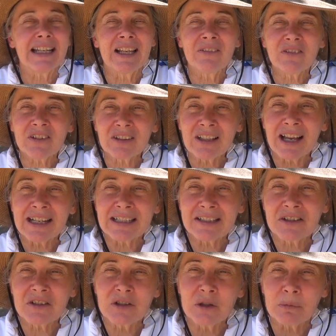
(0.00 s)
if the light
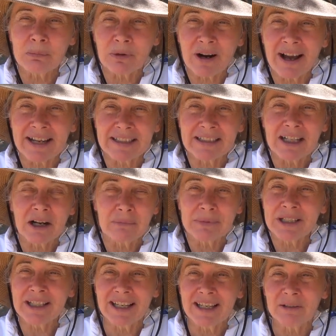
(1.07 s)
is too bright
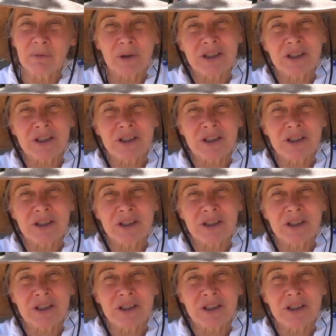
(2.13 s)
coming in,